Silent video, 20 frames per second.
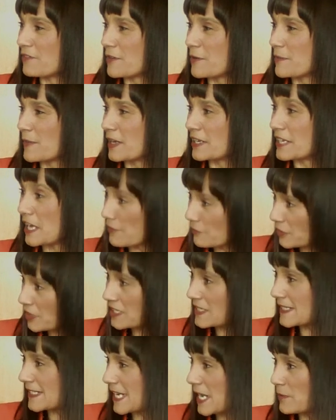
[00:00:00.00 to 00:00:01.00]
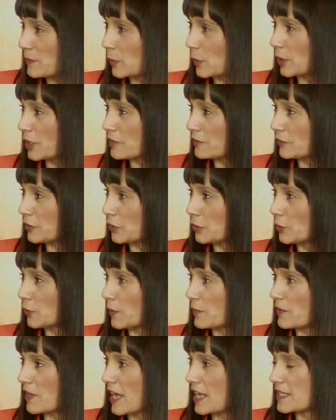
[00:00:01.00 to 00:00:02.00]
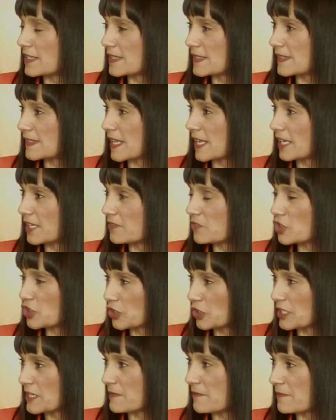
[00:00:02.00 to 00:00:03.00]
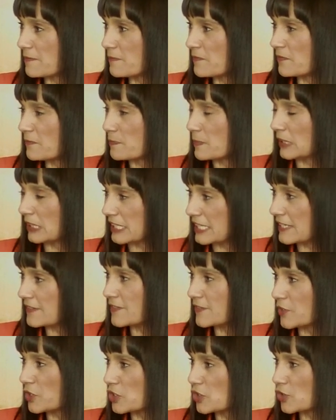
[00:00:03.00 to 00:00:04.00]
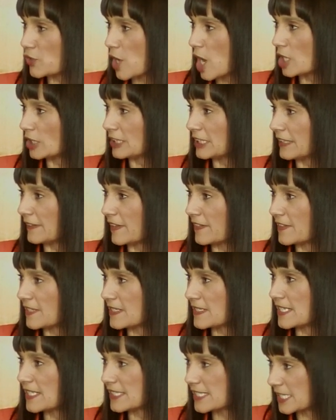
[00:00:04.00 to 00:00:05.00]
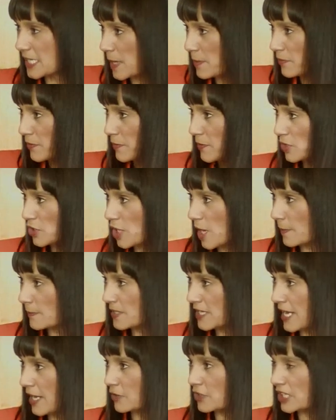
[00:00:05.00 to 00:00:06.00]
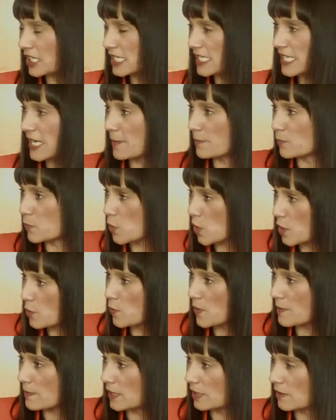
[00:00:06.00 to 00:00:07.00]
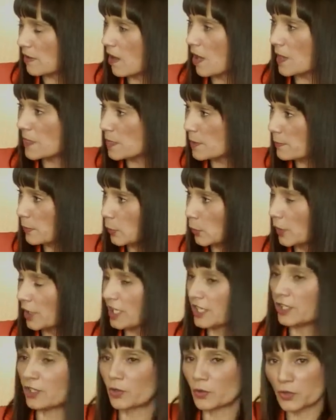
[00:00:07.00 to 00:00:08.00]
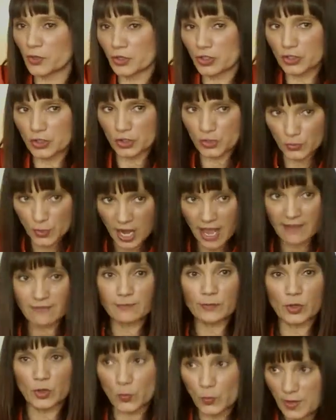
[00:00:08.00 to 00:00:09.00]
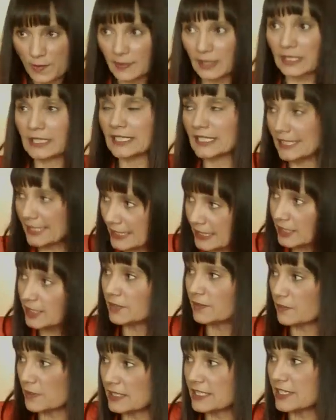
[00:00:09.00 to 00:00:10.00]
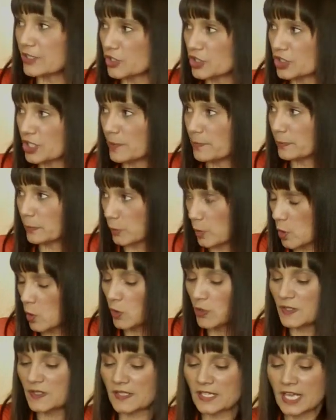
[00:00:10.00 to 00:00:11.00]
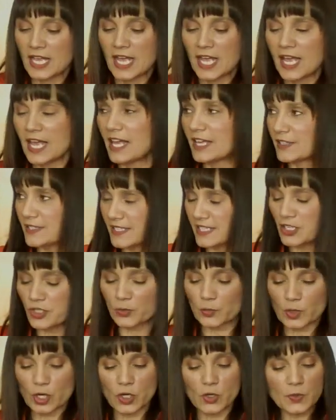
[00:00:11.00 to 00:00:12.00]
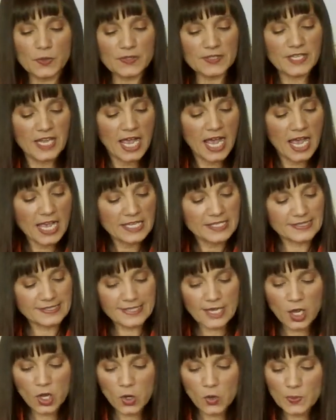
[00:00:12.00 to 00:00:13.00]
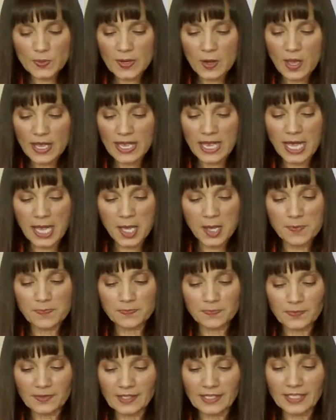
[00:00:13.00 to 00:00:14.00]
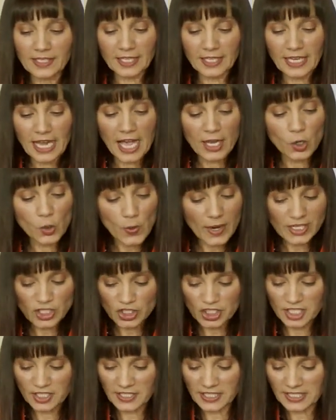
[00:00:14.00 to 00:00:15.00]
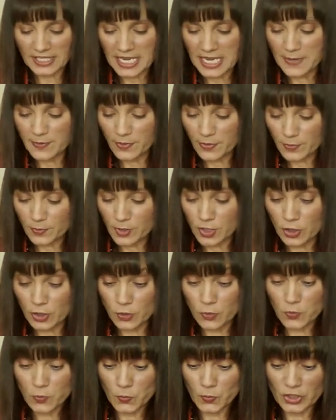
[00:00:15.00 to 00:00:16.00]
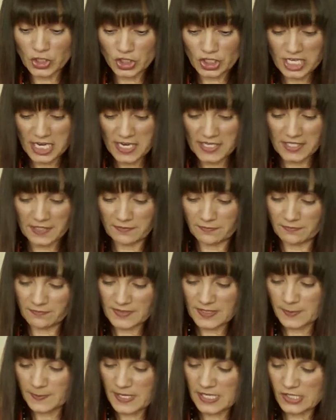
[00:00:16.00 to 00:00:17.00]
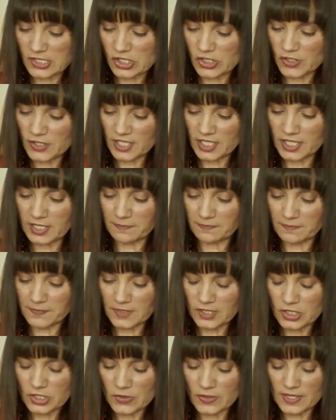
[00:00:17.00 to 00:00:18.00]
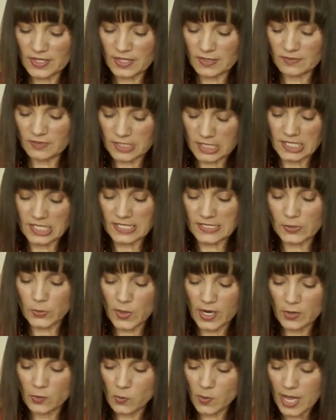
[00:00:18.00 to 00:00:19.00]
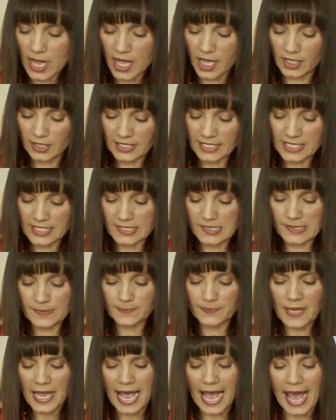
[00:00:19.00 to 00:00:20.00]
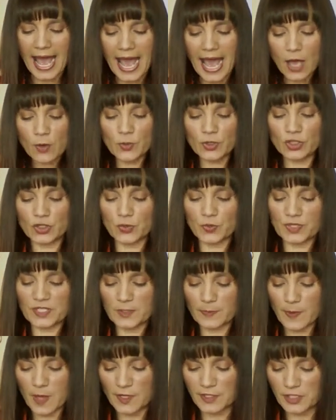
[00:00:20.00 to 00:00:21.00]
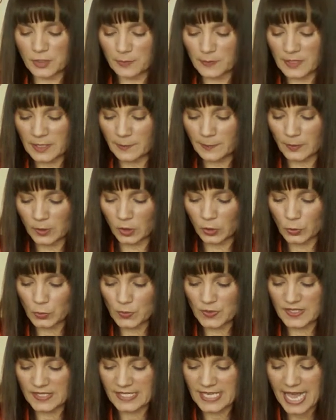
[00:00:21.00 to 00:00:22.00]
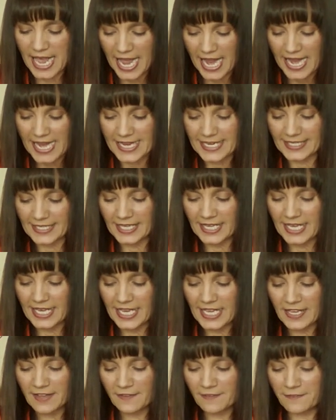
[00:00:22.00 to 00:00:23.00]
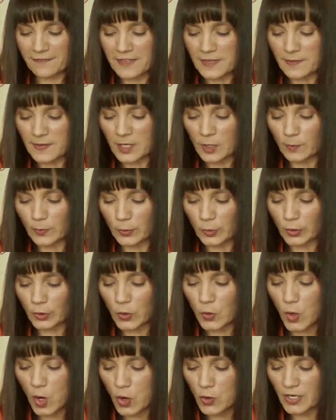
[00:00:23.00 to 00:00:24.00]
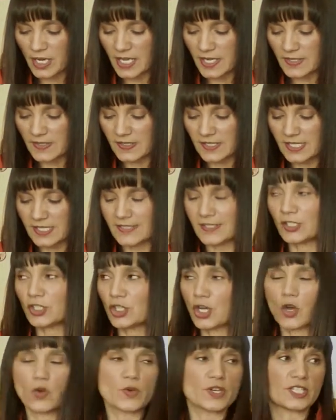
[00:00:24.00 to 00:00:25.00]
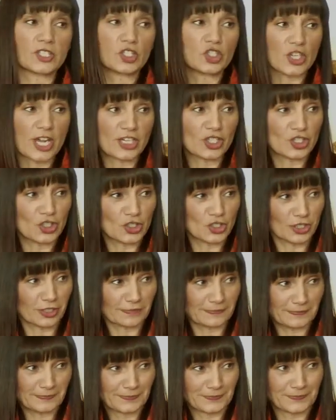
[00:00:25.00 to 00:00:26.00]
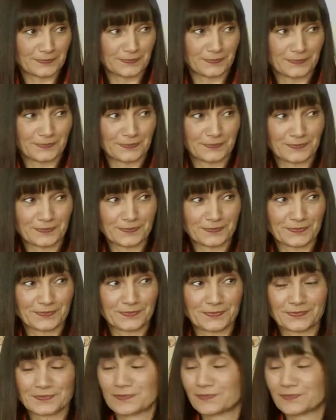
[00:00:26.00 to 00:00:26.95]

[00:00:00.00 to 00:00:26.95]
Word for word: from a governance standpoint of view, as the Shirley believes very strongly that this needs to come from the top down. You need to get more women on the board on in the order to drive more women in leadership roles, senior roles. Senior roles. Mm -hmm. So. Um, a question that came through, which kind of speaks to, the, to, to this quite well, is how would you respond to people who say female board quotas is a token gesture? Mm -hmm.